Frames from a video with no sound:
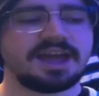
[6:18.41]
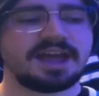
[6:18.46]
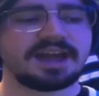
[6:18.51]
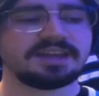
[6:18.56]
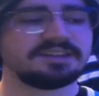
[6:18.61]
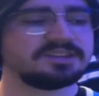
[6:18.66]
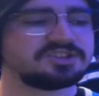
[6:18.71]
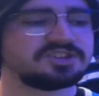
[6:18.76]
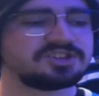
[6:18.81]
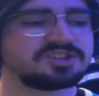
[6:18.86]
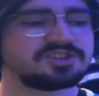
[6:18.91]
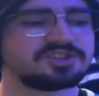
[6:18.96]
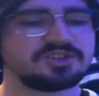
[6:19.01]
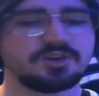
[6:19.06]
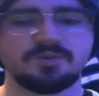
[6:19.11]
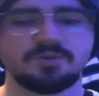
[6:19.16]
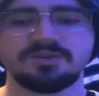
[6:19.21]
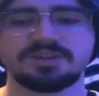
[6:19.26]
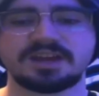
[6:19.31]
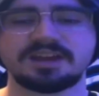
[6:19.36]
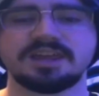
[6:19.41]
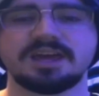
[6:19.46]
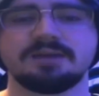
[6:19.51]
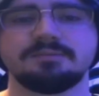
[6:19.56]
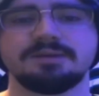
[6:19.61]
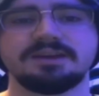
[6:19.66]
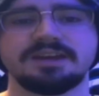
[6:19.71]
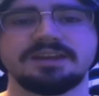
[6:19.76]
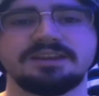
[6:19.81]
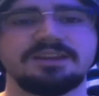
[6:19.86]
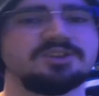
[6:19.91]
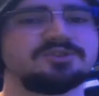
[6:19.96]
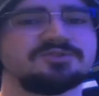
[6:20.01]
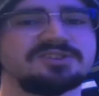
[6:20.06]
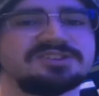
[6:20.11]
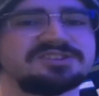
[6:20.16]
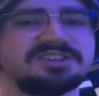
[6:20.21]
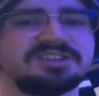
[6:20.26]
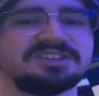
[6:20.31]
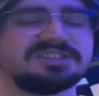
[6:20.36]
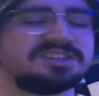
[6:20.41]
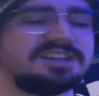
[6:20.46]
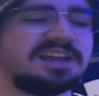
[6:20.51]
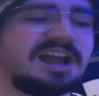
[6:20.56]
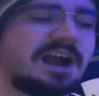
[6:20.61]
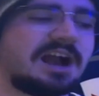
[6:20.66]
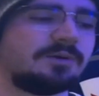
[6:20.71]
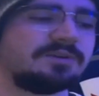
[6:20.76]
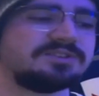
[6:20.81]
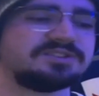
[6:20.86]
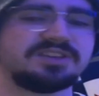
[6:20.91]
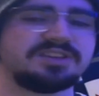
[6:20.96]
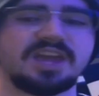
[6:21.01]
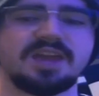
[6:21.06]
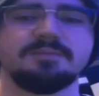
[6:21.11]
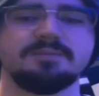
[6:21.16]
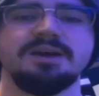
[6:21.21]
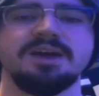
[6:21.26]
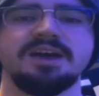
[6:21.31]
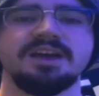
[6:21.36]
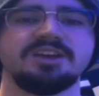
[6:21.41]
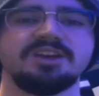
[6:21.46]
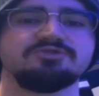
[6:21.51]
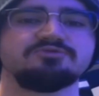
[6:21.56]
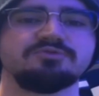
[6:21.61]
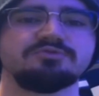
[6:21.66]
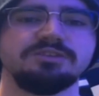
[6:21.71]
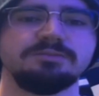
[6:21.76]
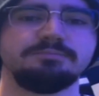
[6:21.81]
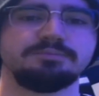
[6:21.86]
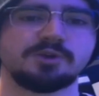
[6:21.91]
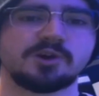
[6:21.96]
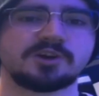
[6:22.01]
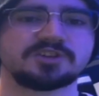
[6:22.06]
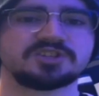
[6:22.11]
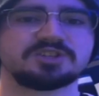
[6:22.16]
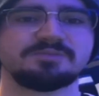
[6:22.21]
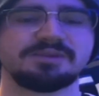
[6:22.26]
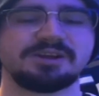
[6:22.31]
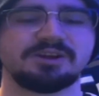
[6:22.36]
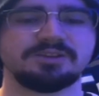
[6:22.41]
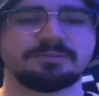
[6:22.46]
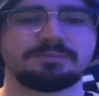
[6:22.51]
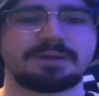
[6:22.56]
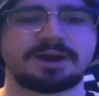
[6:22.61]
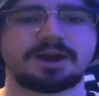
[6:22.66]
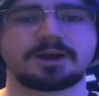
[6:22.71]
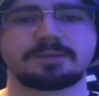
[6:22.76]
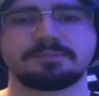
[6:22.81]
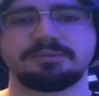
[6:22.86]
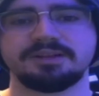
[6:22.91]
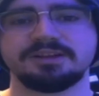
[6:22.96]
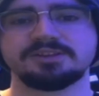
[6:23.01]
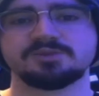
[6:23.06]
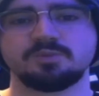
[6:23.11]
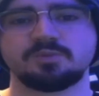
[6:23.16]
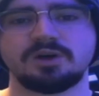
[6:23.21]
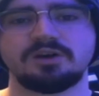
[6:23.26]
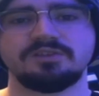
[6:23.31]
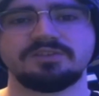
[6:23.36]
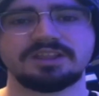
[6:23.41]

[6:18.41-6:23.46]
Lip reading: and it's just so dynamic and interesting to see how his game is really blossoming on the power play as well.